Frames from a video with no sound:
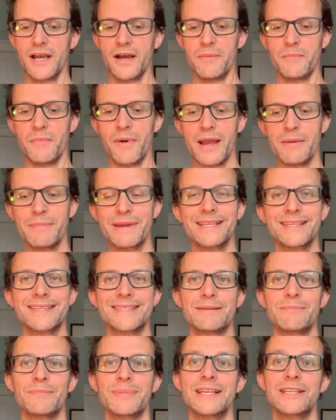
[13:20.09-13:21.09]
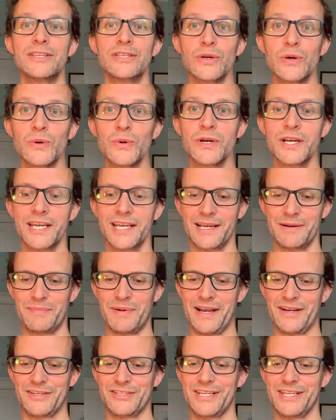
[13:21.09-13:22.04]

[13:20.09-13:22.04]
might mean simply talking about